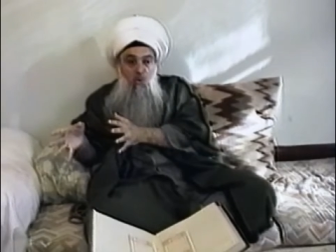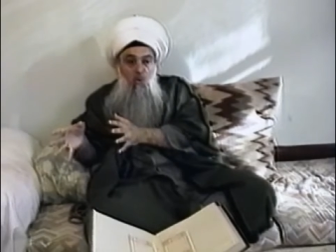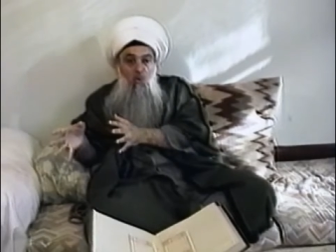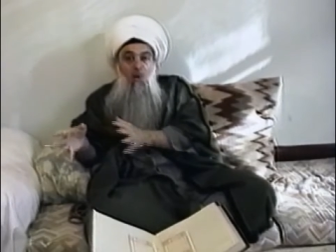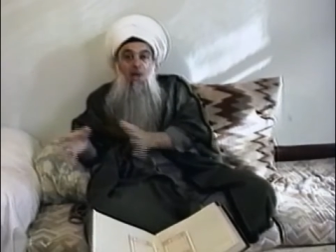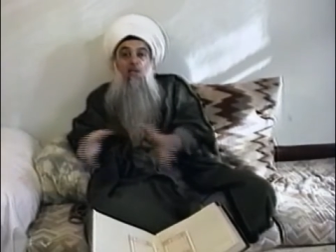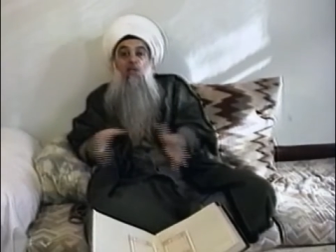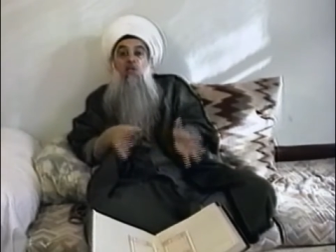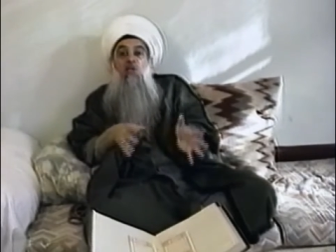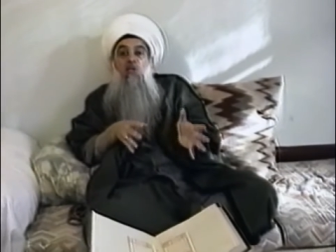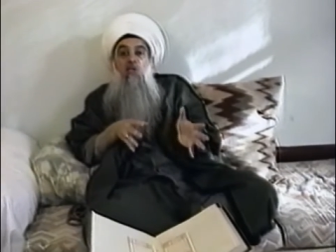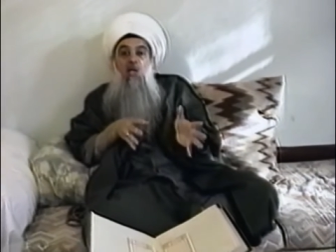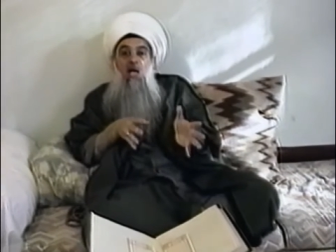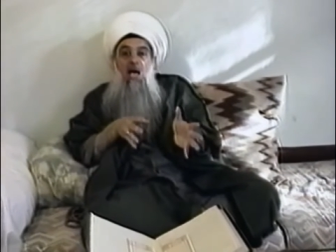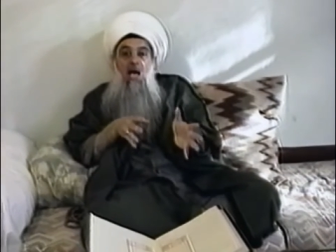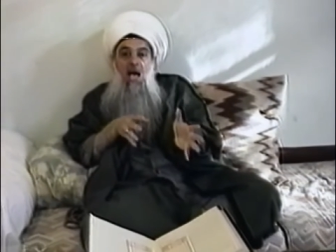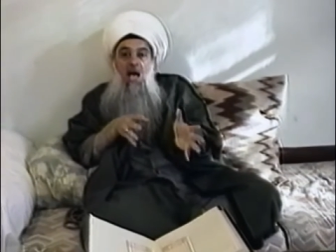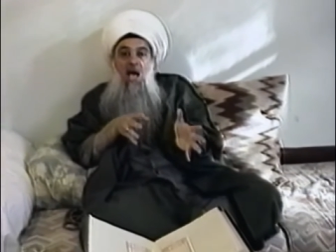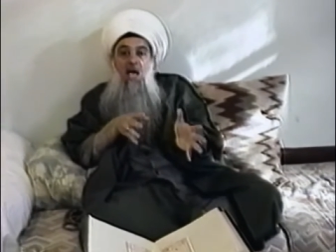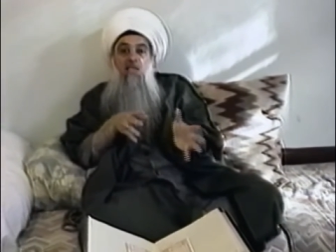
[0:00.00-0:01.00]
what
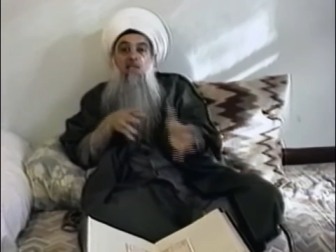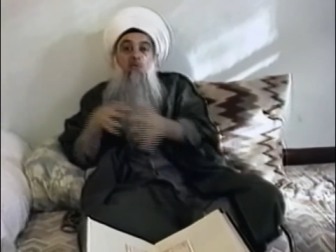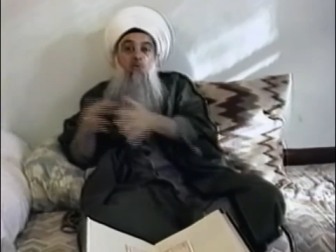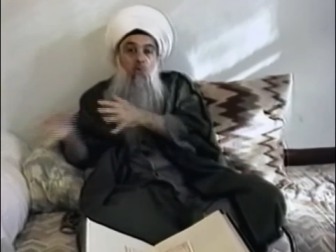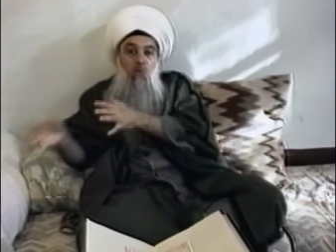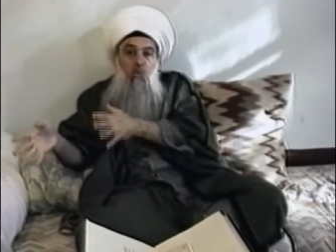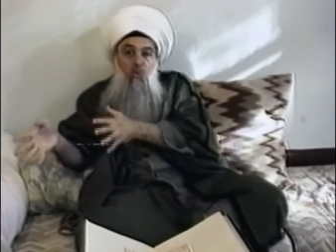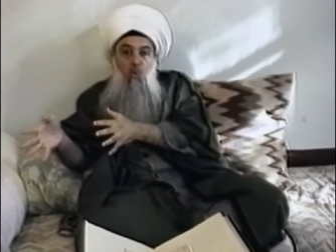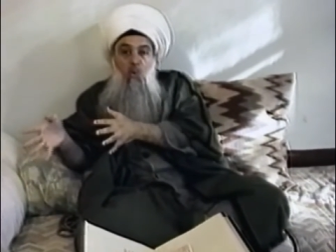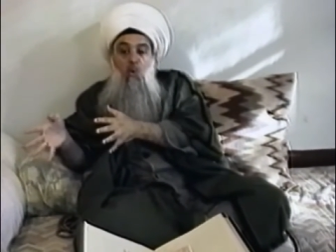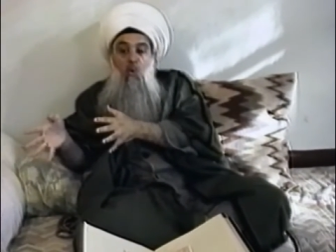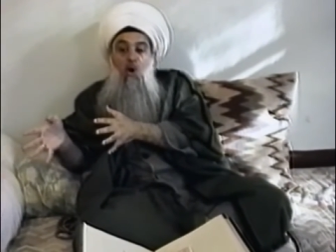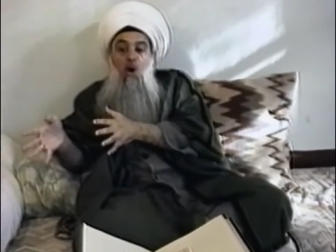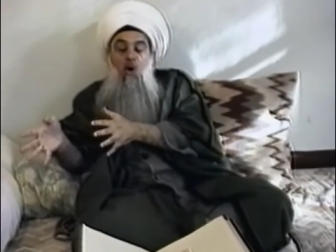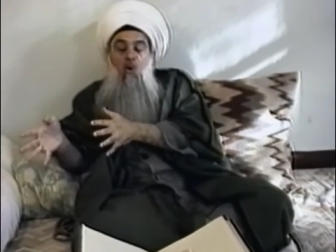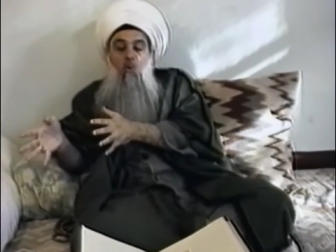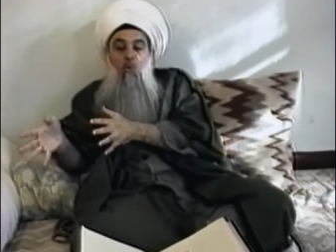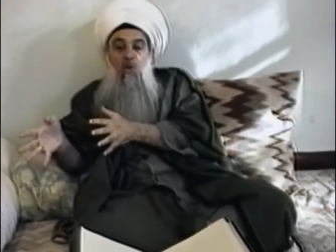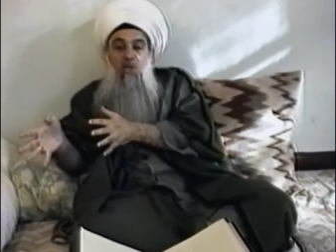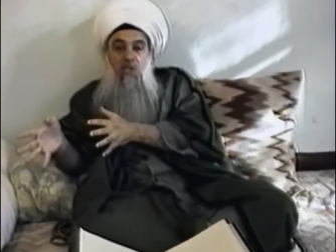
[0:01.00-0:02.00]
has to do
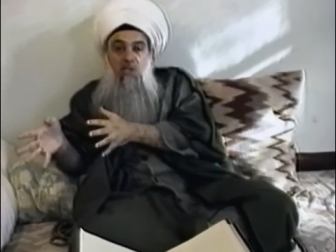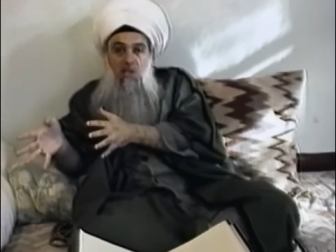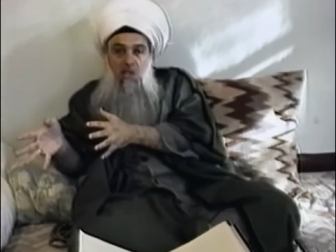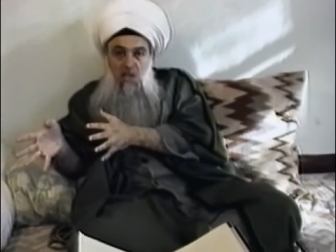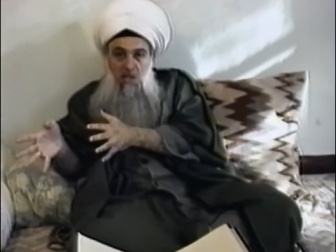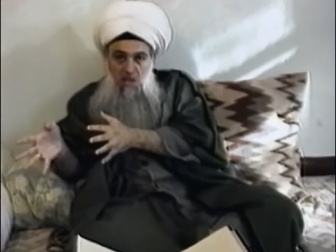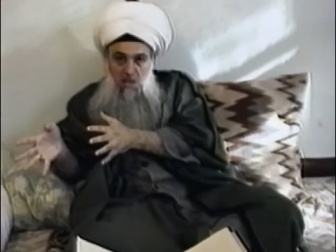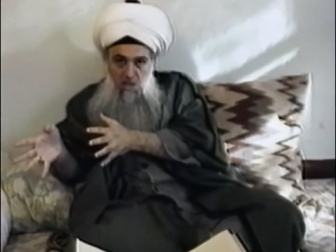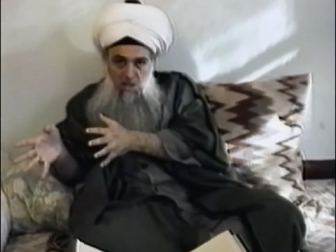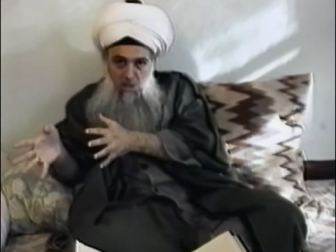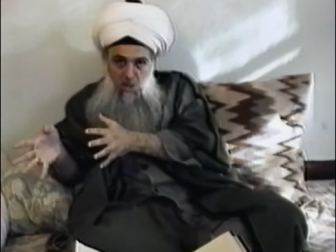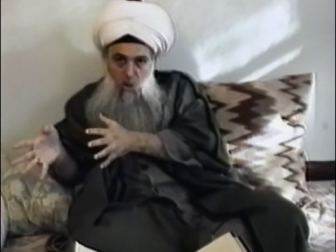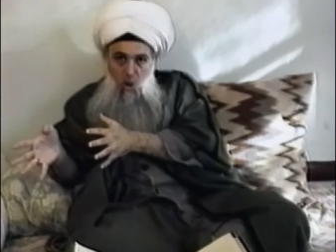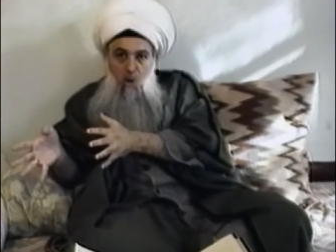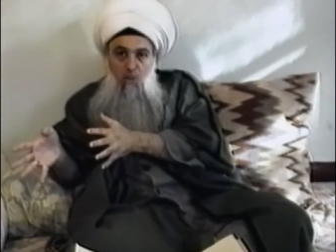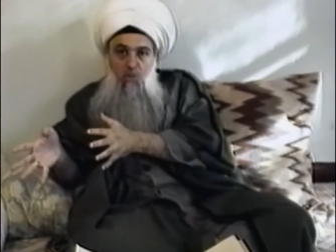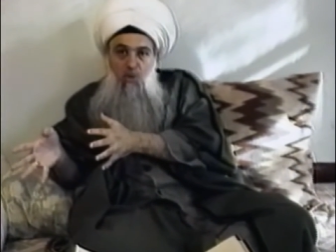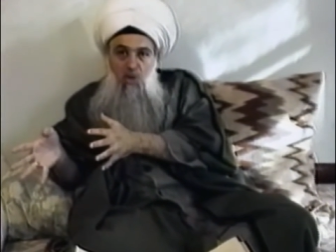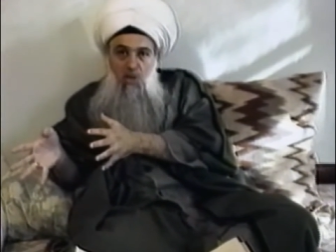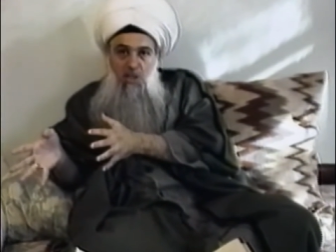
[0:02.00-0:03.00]
with
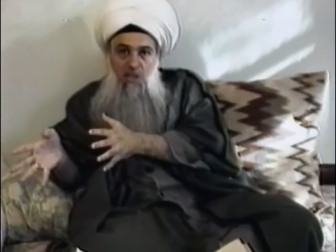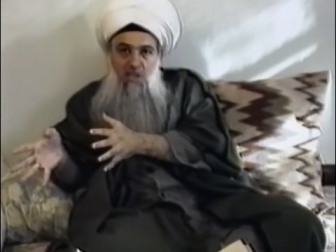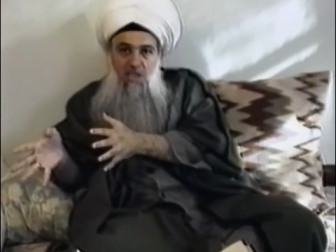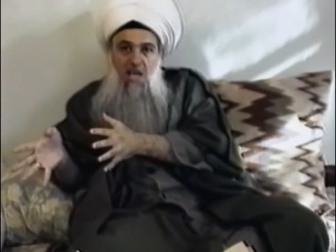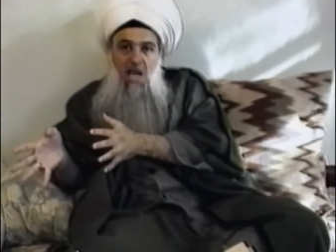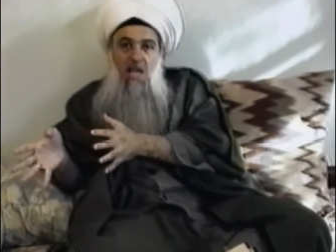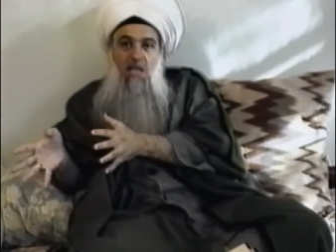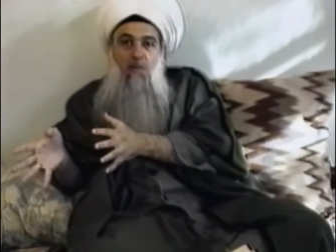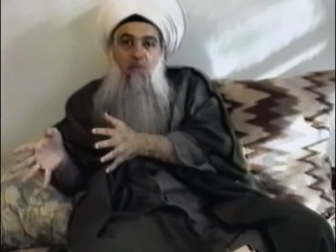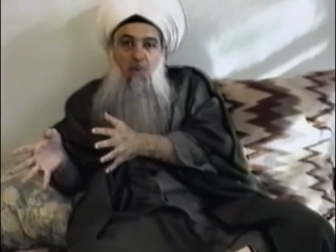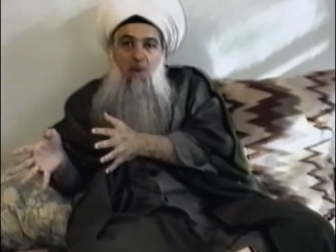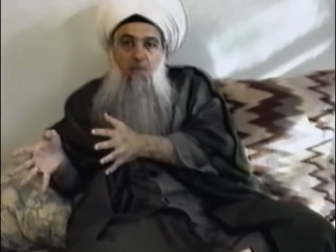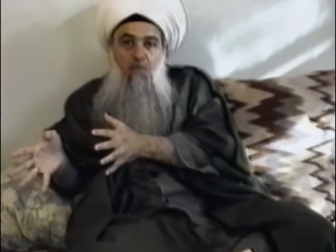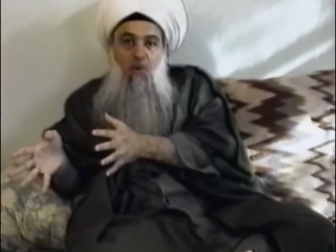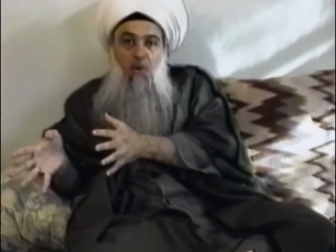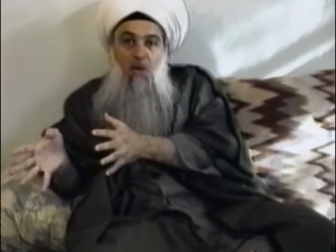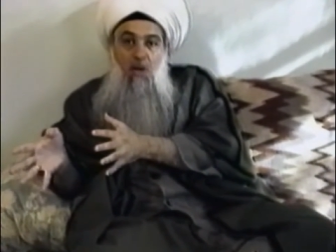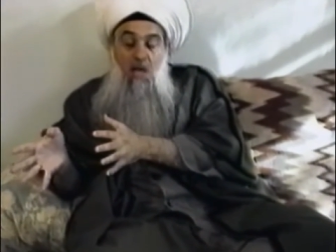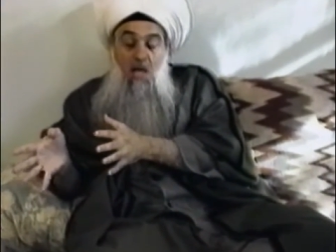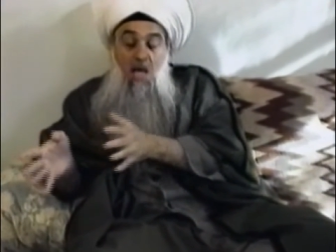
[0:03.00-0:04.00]
community and
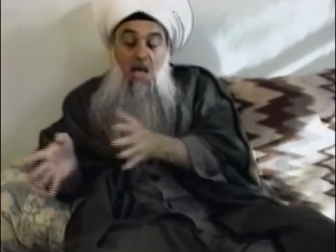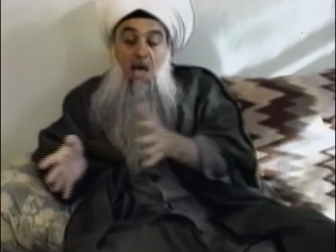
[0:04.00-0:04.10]
people.